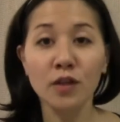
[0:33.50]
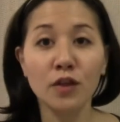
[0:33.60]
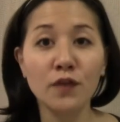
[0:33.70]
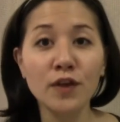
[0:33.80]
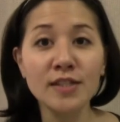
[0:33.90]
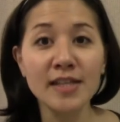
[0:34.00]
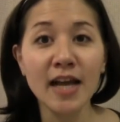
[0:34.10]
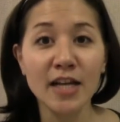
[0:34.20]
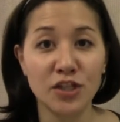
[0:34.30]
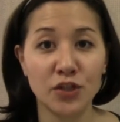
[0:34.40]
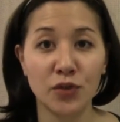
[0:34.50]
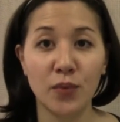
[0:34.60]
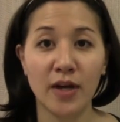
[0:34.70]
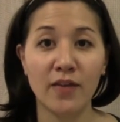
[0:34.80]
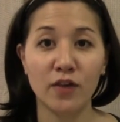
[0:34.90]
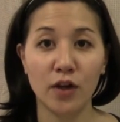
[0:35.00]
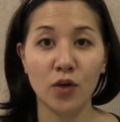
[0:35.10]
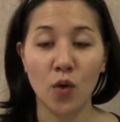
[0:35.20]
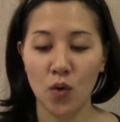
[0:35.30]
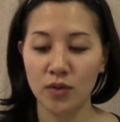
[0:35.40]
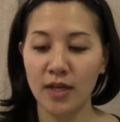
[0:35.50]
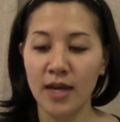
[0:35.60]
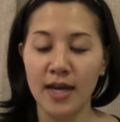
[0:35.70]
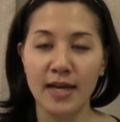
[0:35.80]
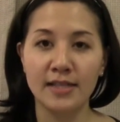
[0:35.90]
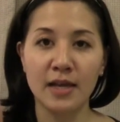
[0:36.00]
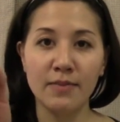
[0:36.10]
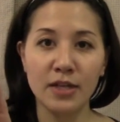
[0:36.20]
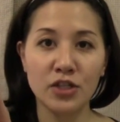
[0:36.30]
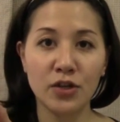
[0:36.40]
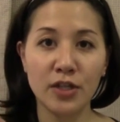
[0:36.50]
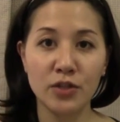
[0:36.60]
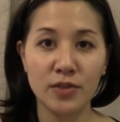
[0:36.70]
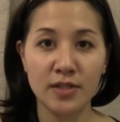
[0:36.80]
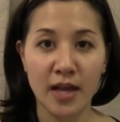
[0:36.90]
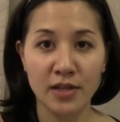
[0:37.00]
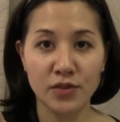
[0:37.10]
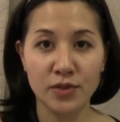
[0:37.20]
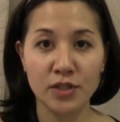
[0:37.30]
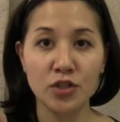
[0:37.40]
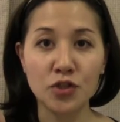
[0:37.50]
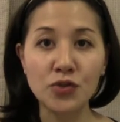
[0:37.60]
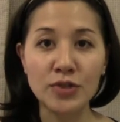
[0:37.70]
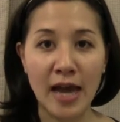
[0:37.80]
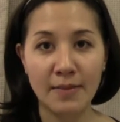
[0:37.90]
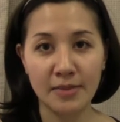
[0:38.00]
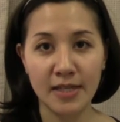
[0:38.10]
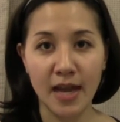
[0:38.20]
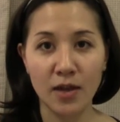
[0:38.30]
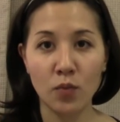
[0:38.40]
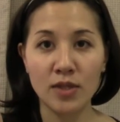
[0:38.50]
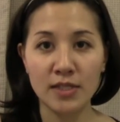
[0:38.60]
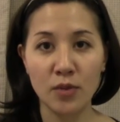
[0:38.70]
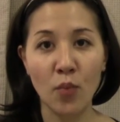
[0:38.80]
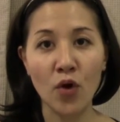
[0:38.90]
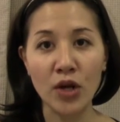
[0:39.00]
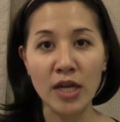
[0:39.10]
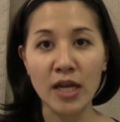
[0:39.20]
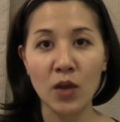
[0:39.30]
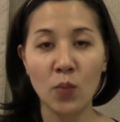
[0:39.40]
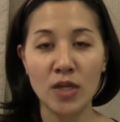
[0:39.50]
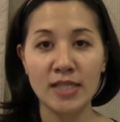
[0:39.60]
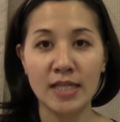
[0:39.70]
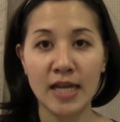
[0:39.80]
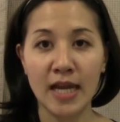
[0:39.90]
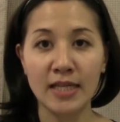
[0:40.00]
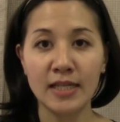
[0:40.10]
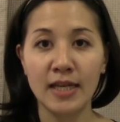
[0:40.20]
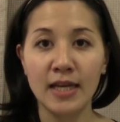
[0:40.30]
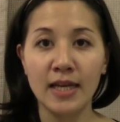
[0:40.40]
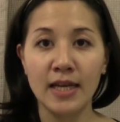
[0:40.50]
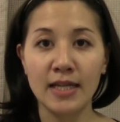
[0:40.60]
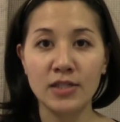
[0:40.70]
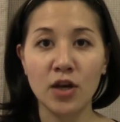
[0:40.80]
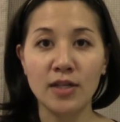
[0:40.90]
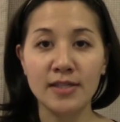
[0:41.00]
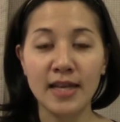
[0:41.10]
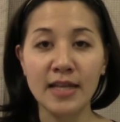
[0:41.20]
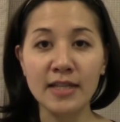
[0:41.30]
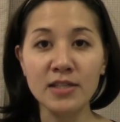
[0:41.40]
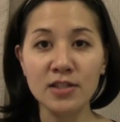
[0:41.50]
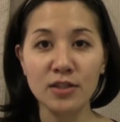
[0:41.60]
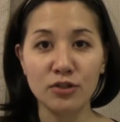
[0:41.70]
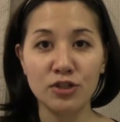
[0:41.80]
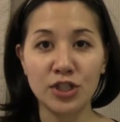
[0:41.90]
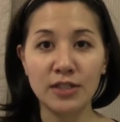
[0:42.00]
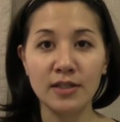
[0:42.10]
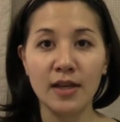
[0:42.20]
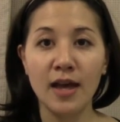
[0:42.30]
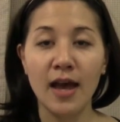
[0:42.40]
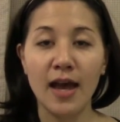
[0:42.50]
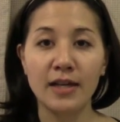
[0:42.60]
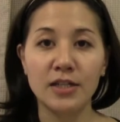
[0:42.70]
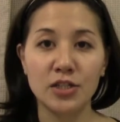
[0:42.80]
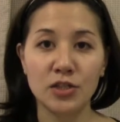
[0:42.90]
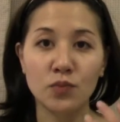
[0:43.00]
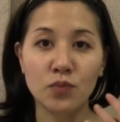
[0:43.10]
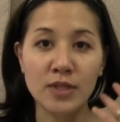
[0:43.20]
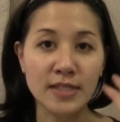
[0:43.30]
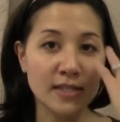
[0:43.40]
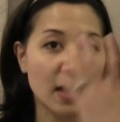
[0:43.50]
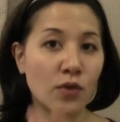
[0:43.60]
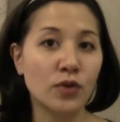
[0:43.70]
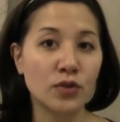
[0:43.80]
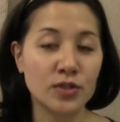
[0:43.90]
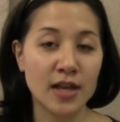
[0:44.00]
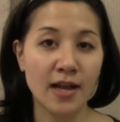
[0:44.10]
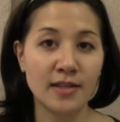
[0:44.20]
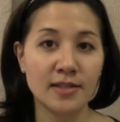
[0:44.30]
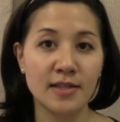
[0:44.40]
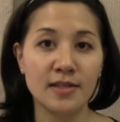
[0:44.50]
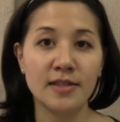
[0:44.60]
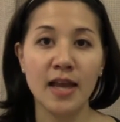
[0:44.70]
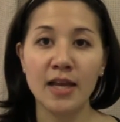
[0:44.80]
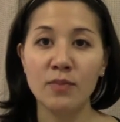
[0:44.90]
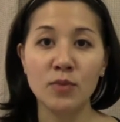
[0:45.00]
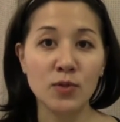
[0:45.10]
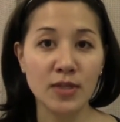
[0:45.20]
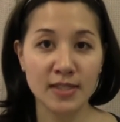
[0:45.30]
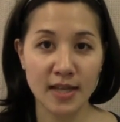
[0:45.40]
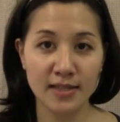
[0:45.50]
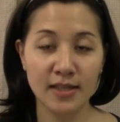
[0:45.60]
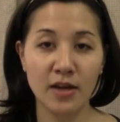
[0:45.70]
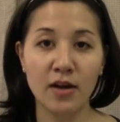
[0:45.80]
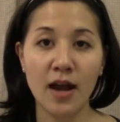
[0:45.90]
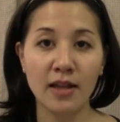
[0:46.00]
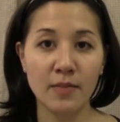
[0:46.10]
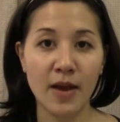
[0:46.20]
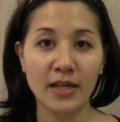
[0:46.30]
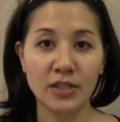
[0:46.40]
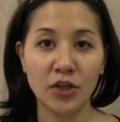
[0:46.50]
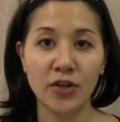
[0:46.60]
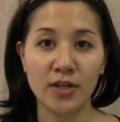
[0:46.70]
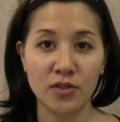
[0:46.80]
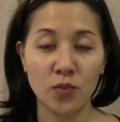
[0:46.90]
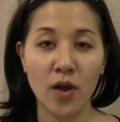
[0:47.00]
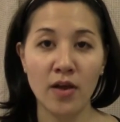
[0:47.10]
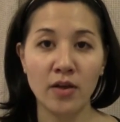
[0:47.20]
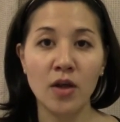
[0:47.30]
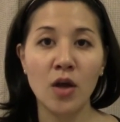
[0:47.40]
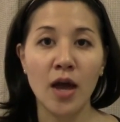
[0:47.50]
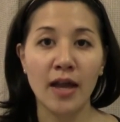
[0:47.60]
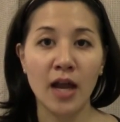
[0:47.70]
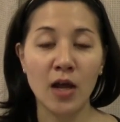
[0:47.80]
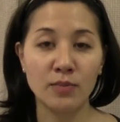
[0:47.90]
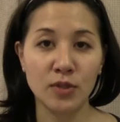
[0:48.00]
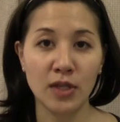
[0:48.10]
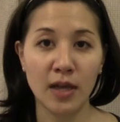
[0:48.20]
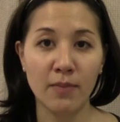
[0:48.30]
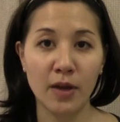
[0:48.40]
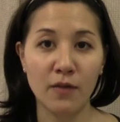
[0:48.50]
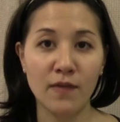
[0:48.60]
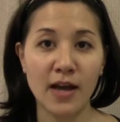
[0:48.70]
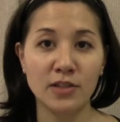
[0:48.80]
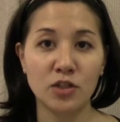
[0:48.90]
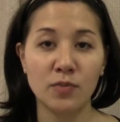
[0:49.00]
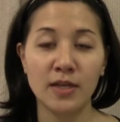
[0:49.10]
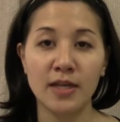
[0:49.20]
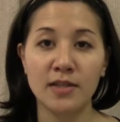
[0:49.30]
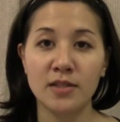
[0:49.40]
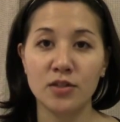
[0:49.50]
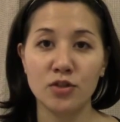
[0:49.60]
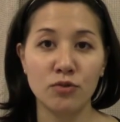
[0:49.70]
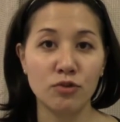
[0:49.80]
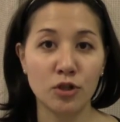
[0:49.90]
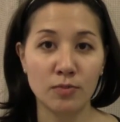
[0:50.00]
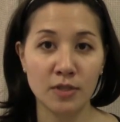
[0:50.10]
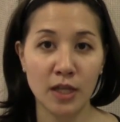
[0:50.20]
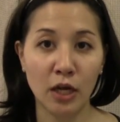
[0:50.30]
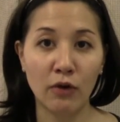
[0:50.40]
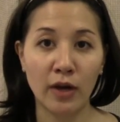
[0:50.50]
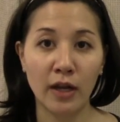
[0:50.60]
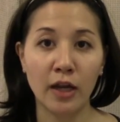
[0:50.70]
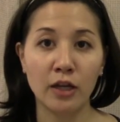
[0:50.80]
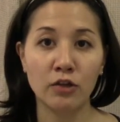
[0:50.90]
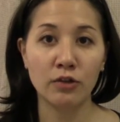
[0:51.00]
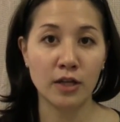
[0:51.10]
The first thing I do when I've got a cold is I make sure I do a sinus rinse 2 times a day, once in the morning and once at night. It's got a saline solution and it just rinses out your sinuses, any mucus that's there, and the bacteria as well, and helps you to get better faster because there's no germs lingering in your